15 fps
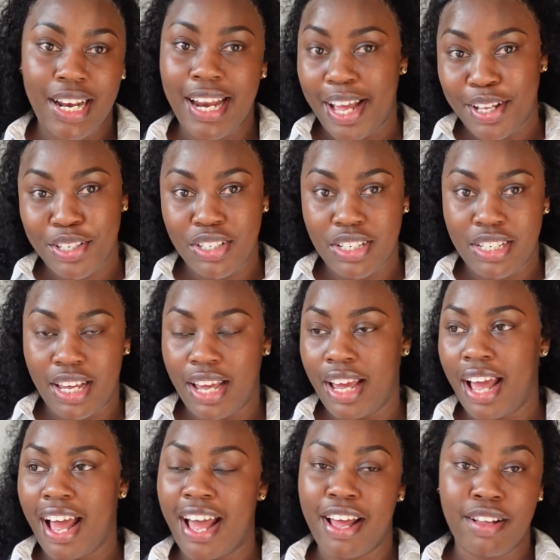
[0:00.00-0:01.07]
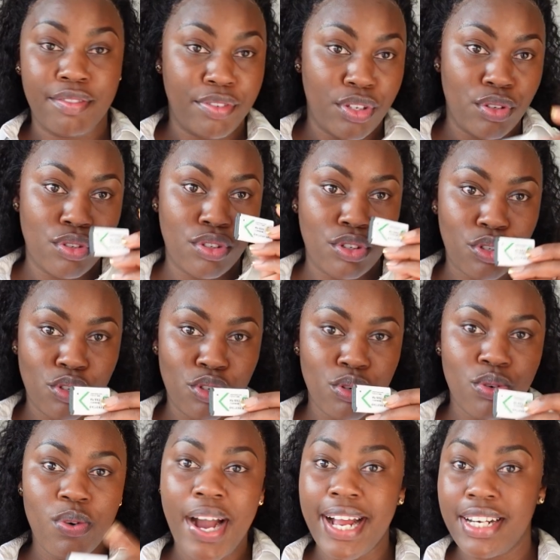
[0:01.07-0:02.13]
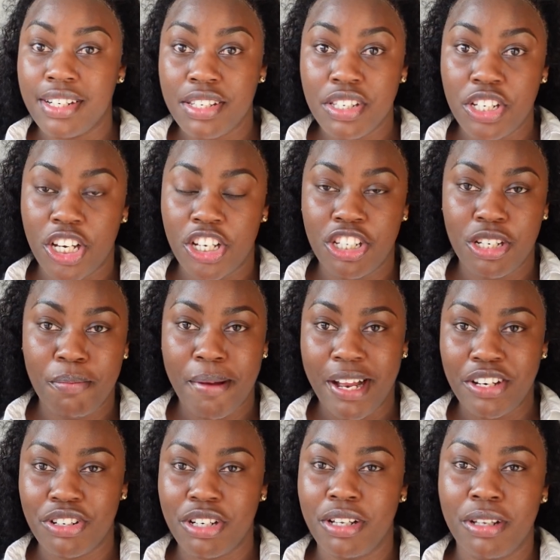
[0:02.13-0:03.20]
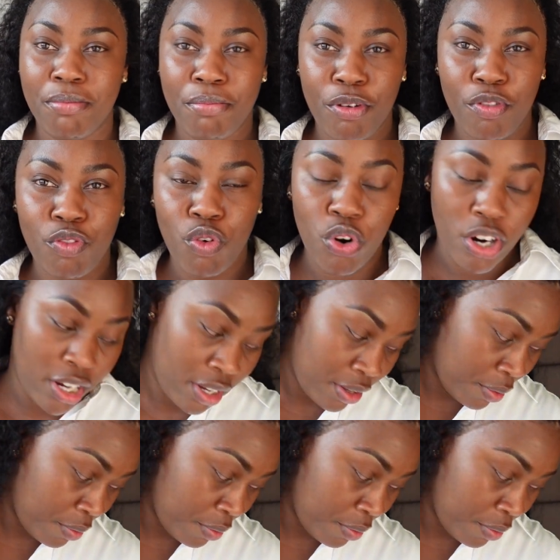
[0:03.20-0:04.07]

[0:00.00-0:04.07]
Like today I have used 2. I just changed the battery before